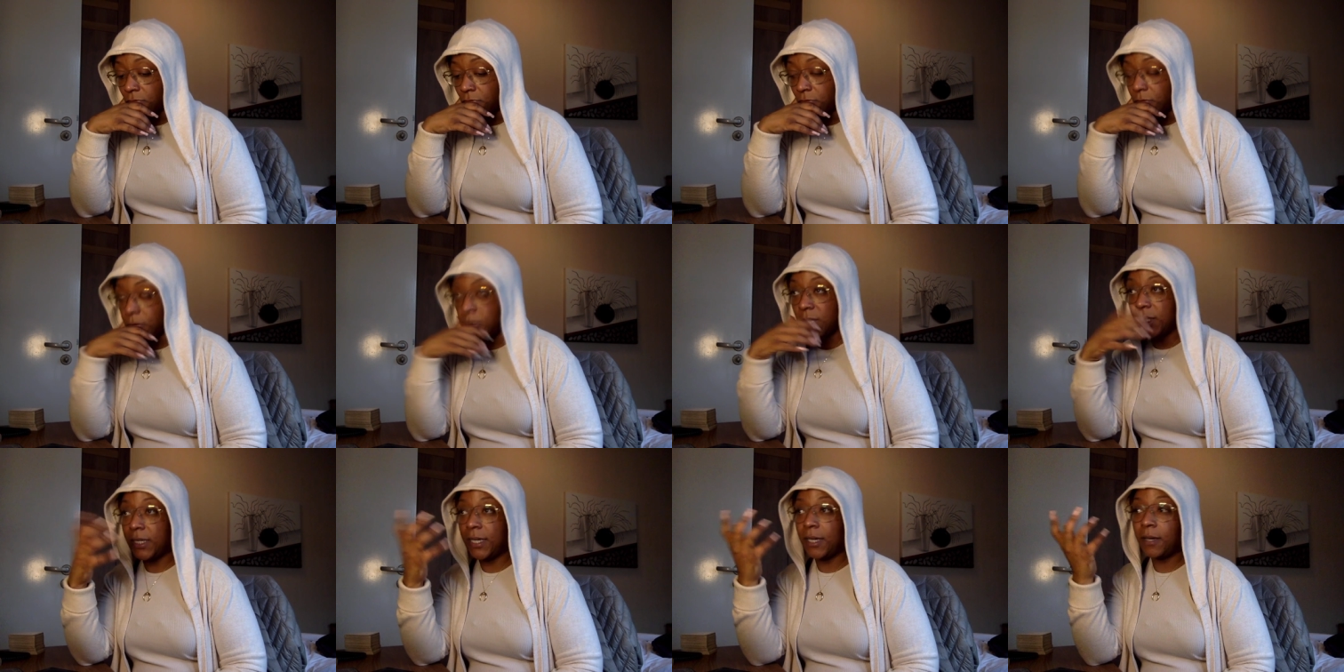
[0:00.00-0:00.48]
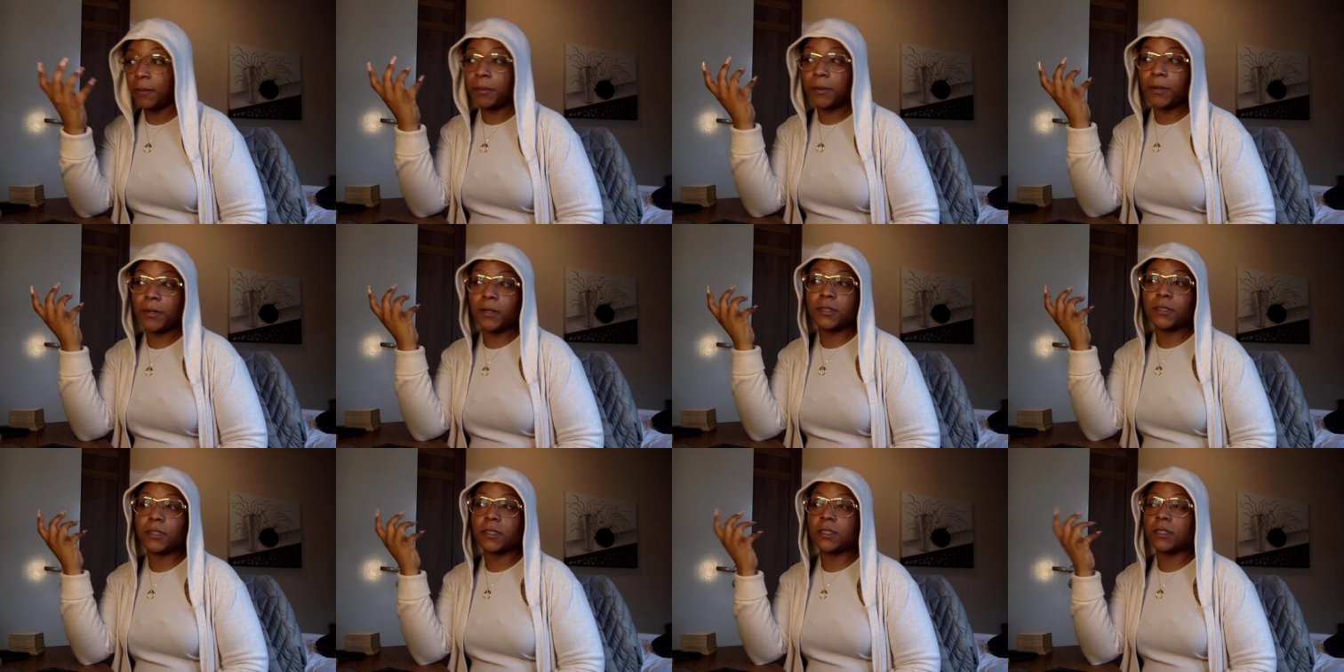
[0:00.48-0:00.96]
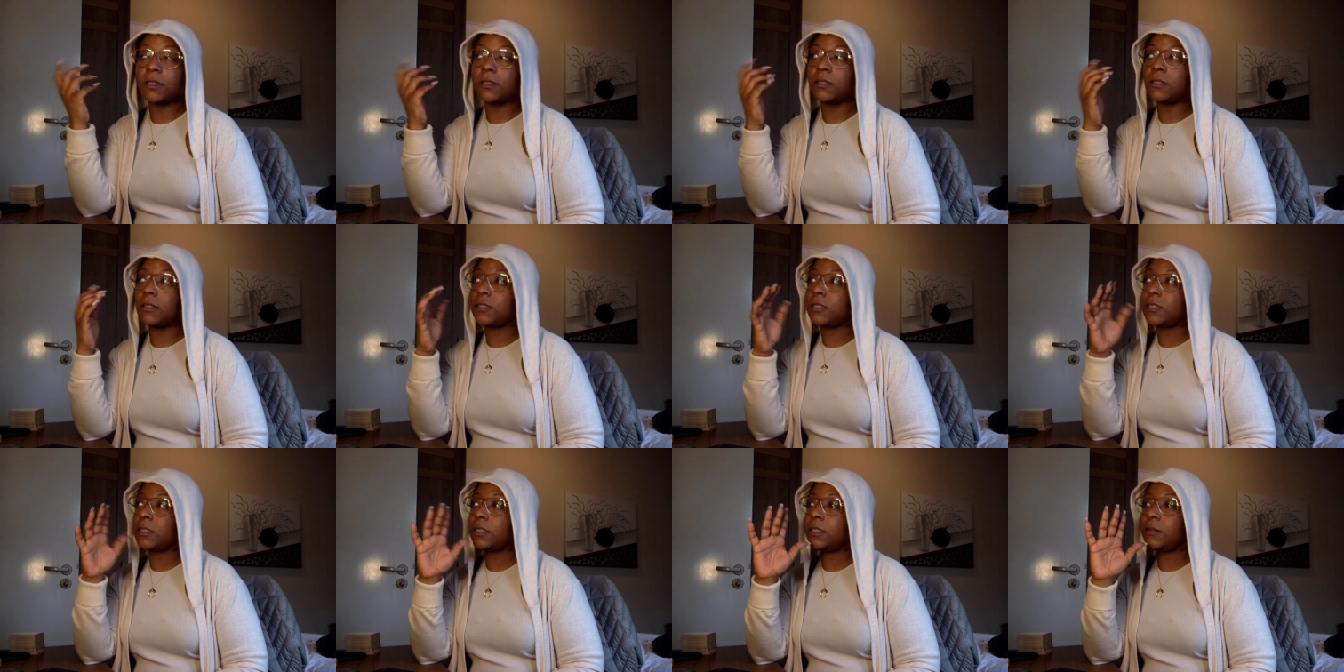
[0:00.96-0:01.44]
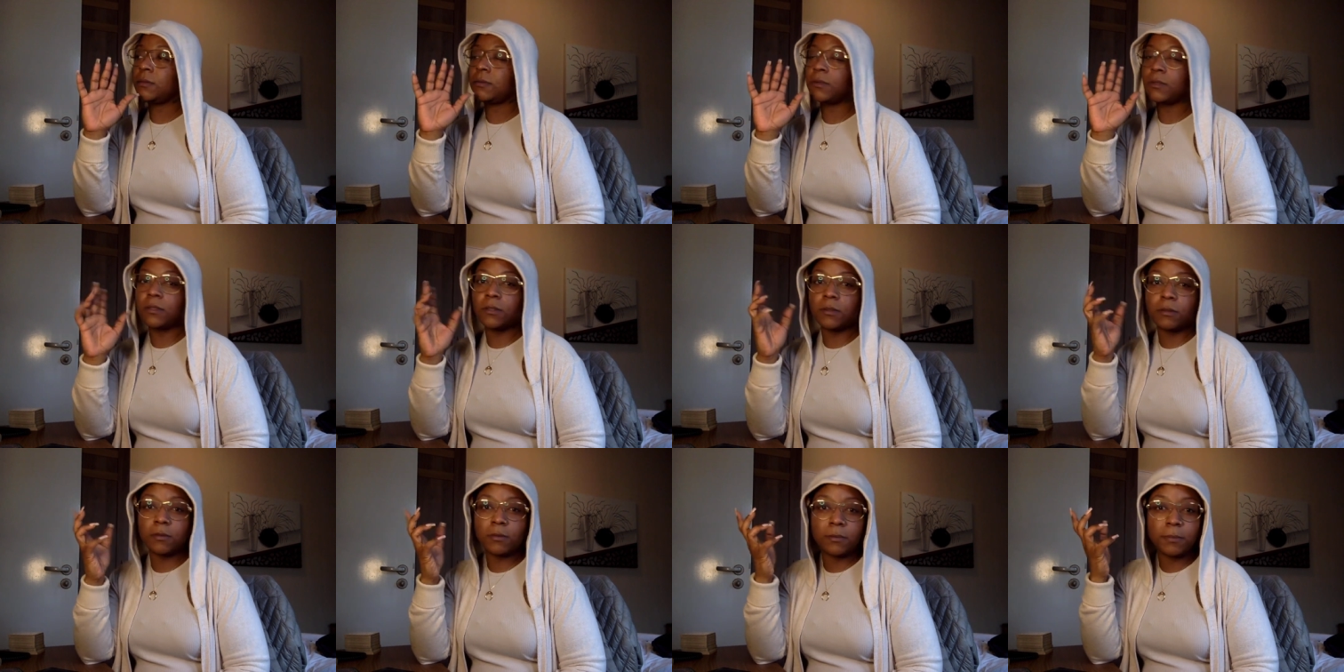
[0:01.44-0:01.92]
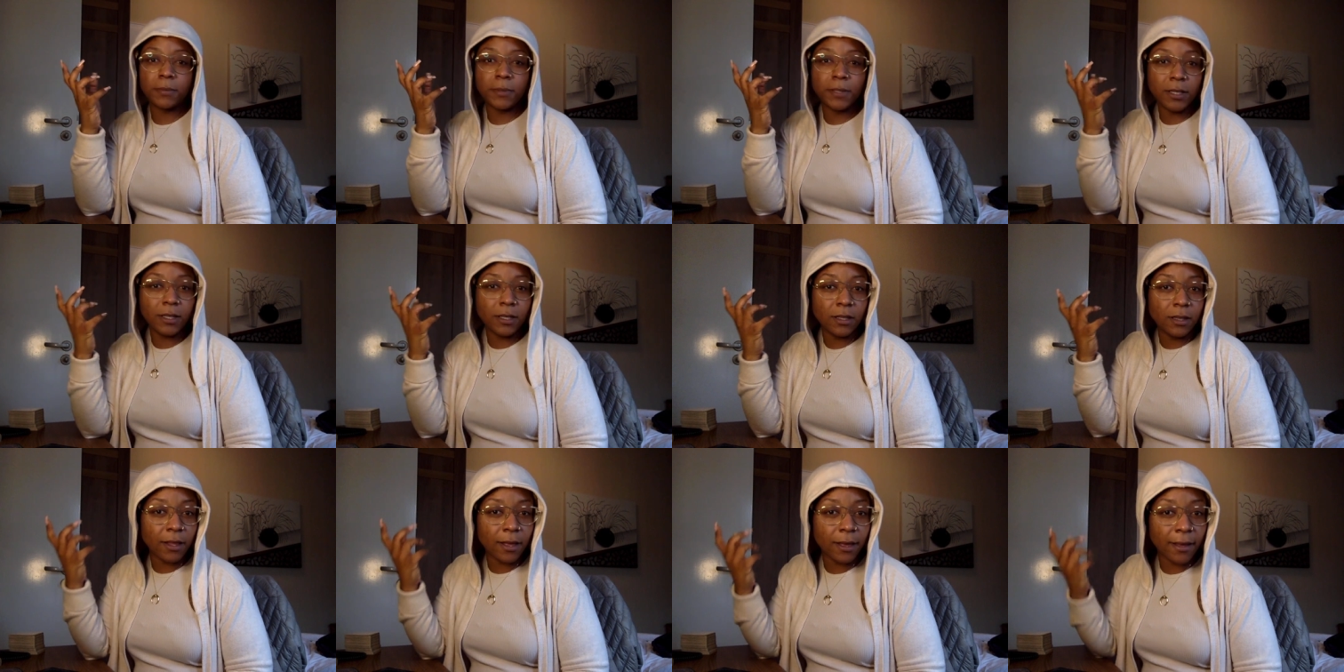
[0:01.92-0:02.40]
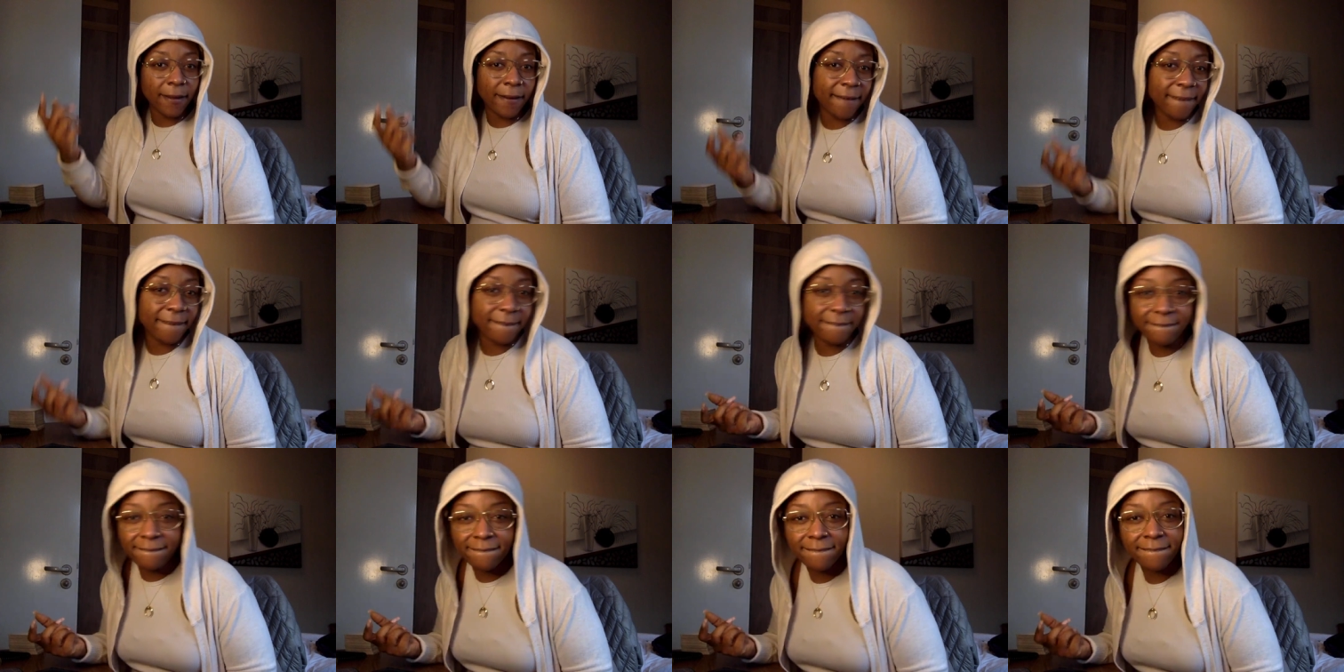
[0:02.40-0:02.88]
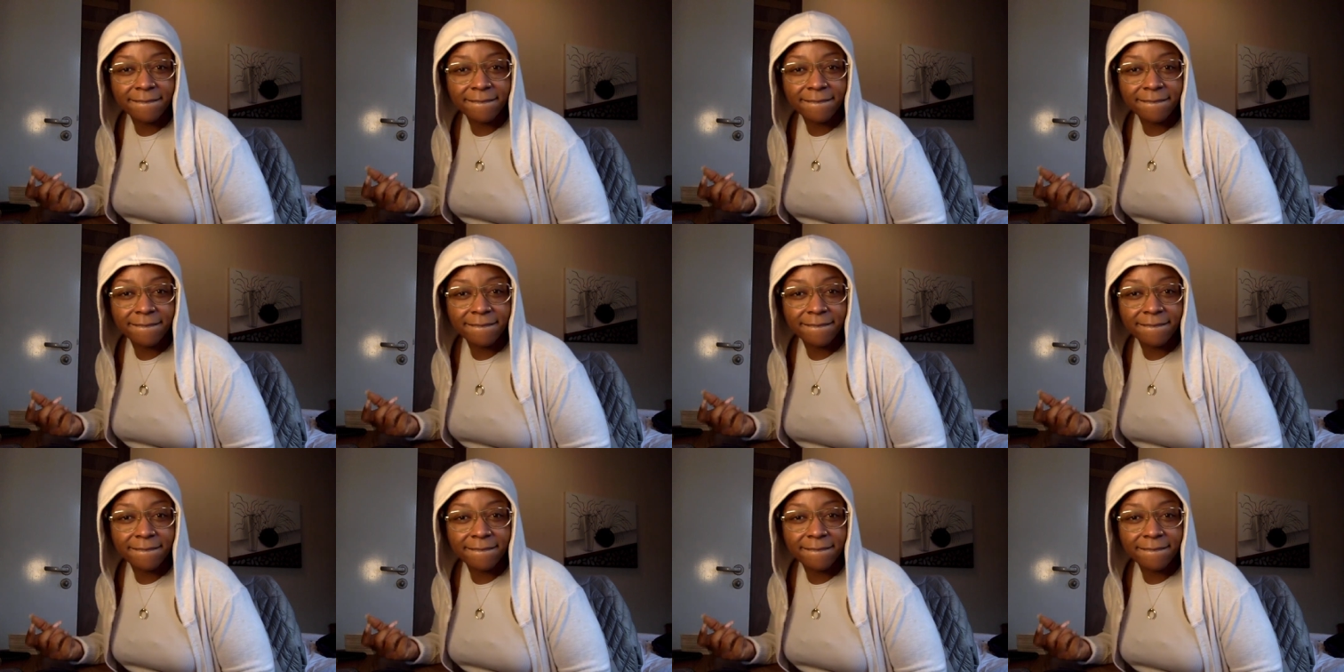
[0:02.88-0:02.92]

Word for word: But that person seems to be like